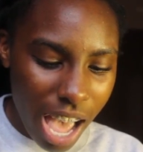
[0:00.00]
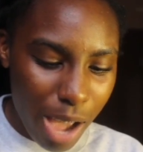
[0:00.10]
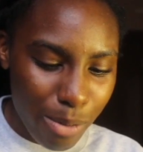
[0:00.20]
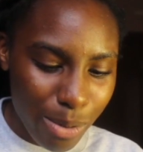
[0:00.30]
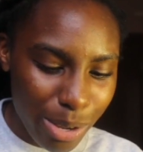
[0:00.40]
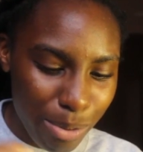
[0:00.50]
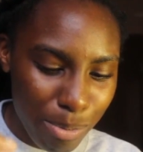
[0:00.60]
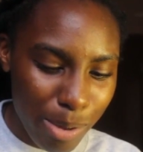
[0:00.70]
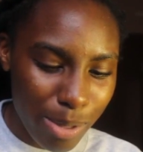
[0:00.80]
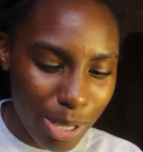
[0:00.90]
I would
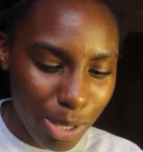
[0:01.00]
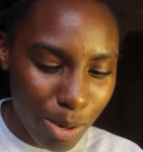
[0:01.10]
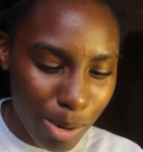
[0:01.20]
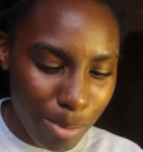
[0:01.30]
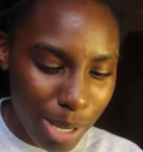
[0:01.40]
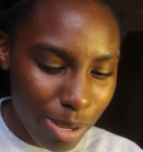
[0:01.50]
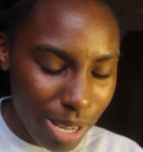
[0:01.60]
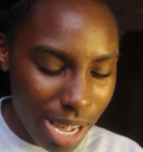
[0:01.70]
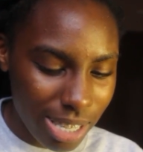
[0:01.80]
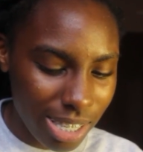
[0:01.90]
be with a Scorpio
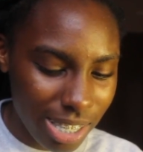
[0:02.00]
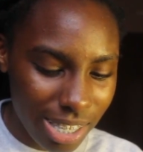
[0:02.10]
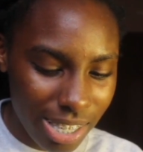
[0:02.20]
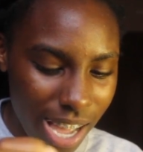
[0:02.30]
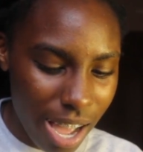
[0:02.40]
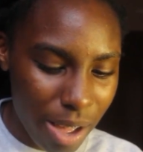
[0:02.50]
because it's